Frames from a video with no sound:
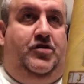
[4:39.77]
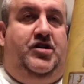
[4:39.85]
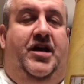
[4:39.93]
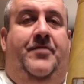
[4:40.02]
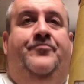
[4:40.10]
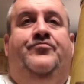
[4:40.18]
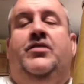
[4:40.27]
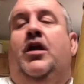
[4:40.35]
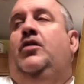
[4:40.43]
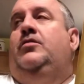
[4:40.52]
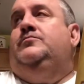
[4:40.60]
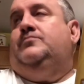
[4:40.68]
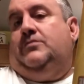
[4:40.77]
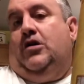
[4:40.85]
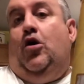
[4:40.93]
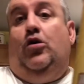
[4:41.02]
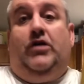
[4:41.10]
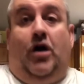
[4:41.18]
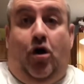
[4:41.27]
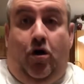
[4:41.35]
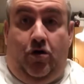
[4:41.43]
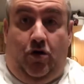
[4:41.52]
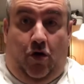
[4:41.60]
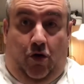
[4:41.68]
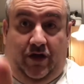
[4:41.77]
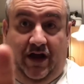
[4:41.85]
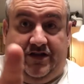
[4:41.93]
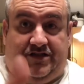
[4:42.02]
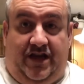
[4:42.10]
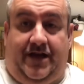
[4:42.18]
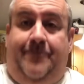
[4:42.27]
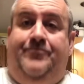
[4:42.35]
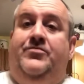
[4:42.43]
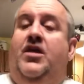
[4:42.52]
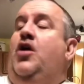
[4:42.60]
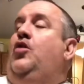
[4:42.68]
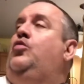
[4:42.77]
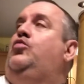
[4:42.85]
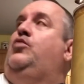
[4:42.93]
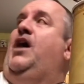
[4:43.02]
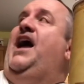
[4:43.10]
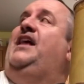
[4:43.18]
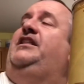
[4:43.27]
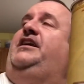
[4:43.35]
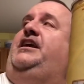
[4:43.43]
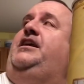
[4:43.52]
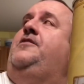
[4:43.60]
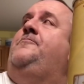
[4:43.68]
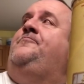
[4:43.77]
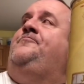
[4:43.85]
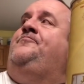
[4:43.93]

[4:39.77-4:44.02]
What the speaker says: Okay. Hold on a second. Riley?